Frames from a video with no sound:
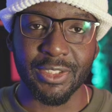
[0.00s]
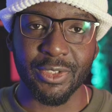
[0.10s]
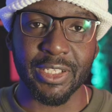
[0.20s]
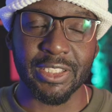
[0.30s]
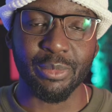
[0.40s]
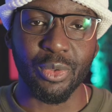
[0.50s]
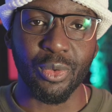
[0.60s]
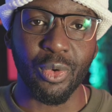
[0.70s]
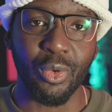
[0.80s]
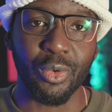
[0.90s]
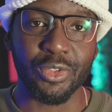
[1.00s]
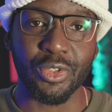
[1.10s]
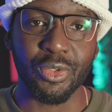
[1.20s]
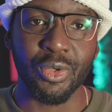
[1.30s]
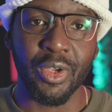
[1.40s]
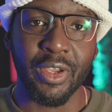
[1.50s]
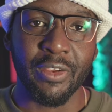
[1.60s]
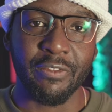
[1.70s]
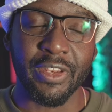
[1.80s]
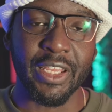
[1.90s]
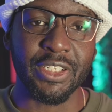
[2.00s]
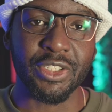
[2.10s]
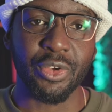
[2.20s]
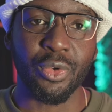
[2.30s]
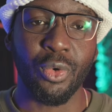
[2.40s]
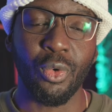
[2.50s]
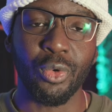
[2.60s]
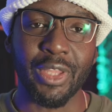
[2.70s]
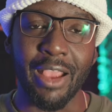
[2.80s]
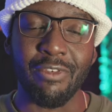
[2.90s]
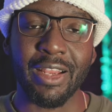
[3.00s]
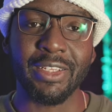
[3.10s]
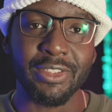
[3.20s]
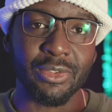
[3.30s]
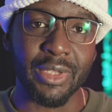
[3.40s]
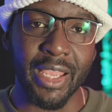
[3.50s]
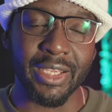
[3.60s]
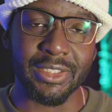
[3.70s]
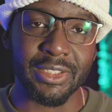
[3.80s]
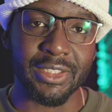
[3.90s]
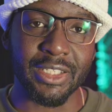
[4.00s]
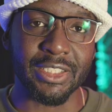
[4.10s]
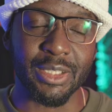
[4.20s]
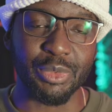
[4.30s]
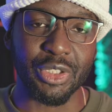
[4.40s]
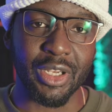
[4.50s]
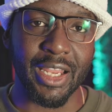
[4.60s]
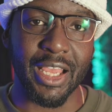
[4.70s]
traceable all to Phoenician or directly to ancient Egyptian